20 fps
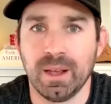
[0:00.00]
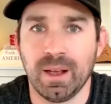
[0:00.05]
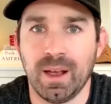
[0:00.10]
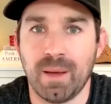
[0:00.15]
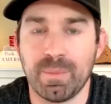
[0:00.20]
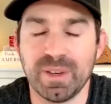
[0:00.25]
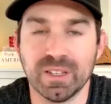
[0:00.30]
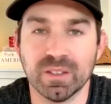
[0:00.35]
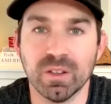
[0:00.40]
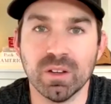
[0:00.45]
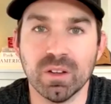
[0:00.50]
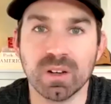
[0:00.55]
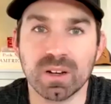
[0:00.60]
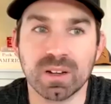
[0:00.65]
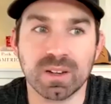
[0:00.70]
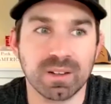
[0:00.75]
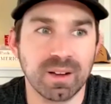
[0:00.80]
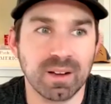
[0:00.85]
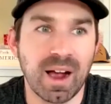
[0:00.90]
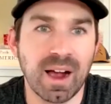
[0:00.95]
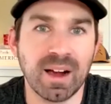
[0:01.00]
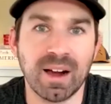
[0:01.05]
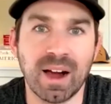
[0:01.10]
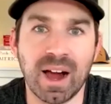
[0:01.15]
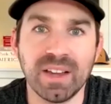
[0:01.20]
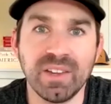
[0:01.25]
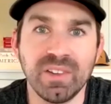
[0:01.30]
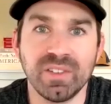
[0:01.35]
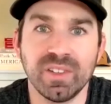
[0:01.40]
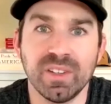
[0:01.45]
I mean, look, I, I,
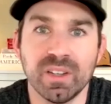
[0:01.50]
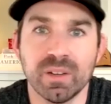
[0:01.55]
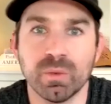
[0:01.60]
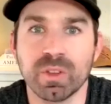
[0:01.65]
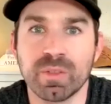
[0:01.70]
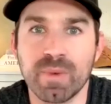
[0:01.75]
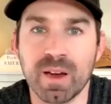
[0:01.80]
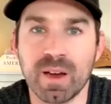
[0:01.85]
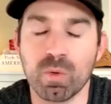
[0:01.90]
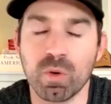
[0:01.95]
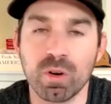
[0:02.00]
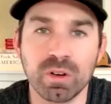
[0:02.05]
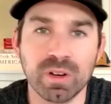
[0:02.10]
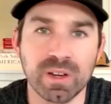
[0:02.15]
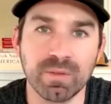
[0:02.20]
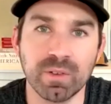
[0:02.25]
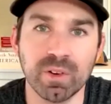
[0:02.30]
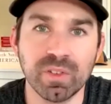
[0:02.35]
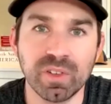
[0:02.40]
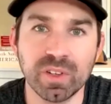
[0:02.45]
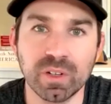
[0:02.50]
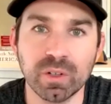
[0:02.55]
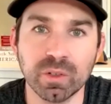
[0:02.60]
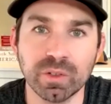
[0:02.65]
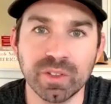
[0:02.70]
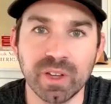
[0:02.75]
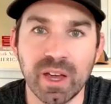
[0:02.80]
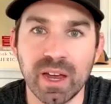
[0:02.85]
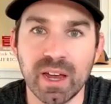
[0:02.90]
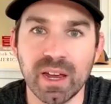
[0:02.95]
see it with my work every single
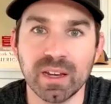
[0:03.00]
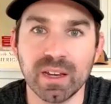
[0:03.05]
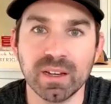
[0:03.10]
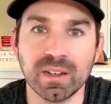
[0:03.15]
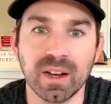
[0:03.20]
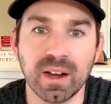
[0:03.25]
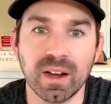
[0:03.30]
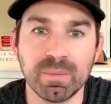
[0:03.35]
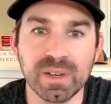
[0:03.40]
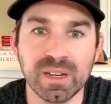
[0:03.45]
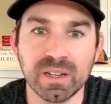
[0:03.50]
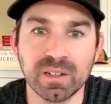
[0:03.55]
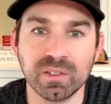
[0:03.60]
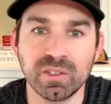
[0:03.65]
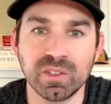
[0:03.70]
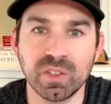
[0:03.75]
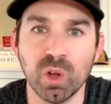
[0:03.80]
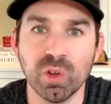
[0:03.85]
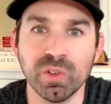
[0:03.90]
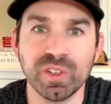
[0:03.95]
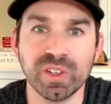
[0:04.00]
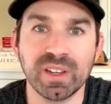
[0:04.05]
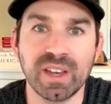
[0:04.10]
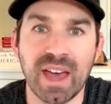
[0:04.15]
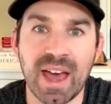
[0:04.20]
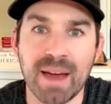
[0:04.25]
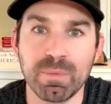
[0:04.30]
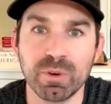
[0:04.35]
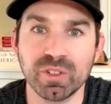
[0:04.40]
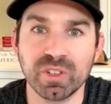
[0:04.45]
day. I mean, Tulsi
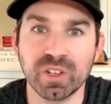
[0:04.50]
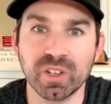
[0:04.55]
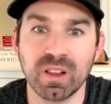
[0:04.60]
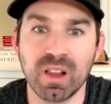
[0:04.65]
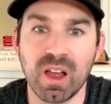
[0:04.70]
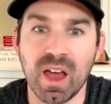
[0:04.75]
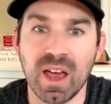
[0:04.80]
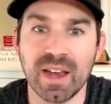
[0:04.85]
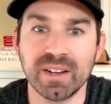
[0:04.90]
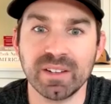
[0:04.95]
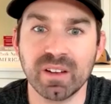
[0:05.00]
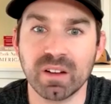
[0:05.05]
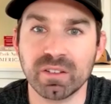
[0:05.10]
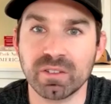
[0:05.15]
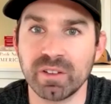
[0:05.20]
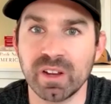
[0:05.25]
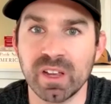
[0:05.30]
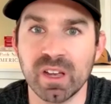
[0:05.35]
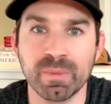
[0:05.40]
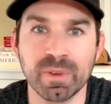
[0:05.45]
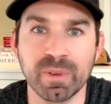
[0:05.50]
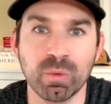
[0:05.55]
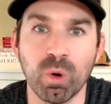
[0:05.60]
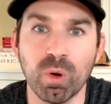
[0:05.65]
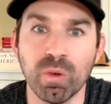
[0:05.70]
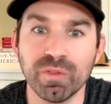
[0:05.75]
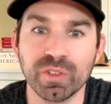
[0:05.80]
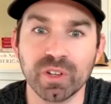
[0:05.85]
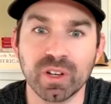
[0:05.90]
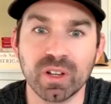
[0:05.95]
Gabbard's a client, Dr. Naomi
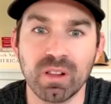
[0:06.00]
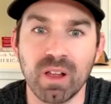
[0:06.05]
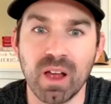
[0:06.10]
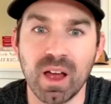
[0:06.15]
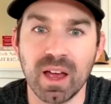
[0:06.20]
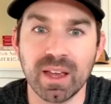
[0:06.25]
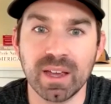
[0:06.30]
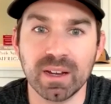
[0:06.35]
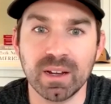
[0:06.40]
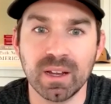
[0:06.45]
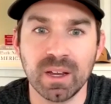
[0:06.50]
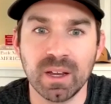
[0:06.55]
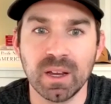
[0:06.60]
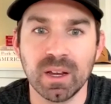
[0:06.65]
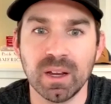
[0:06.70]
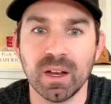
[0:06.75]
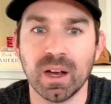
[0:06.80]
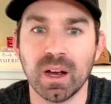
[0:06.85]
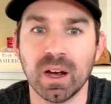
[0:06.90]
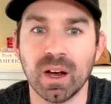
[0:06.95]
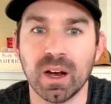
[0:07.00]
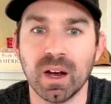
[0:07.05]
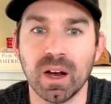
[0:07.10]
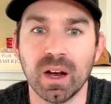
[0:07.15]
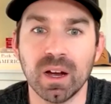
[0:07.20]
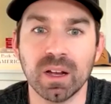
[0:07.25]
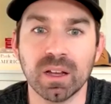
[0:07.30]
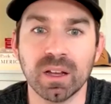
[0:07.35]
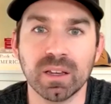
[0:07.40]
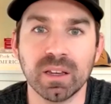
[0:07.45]
Wolf's a client. Uh,
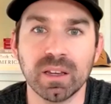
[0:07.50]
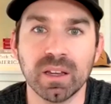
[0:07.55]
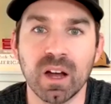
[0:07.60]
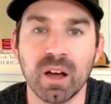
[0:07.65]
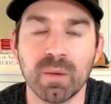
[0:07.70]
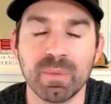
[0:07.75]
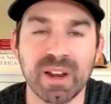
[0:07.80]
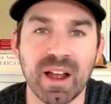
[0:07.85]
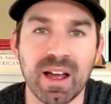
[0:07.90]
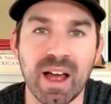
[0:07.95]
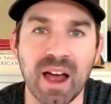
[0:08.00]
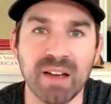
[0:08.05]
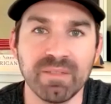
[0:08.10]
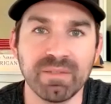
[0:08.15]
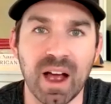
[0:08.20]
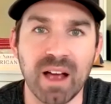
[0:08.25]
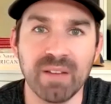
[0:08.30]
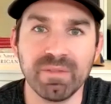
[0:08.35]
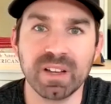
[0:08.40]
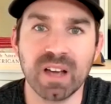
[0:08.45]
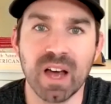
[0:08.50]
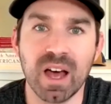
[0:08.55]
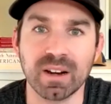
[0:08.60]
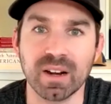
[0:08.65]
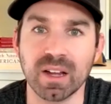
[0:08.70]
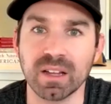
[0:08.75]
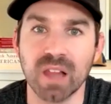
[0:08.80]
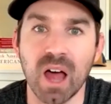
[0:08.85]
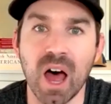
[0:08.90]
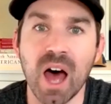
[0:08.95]
right. uh, you know, I mean, I, have I've got
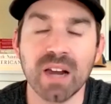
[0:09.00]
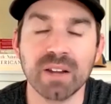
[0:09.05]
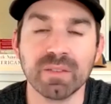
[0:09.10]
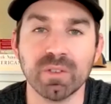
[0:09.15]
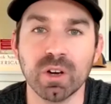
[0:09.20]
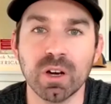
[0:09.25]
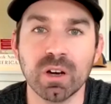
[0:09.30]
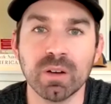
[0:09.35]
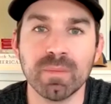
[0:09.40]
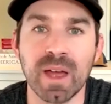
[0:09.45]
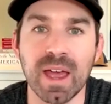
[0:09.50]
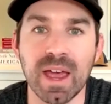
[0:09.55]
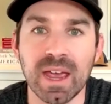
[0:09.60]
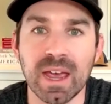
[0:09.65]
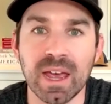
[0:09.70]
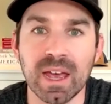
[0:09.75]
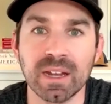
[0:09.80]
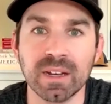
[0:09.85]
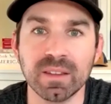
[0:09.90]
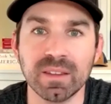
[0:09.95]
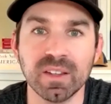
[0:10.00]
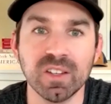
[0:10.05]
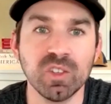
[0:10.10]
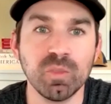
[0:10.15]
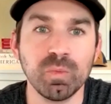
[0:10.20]
a lot of them, and these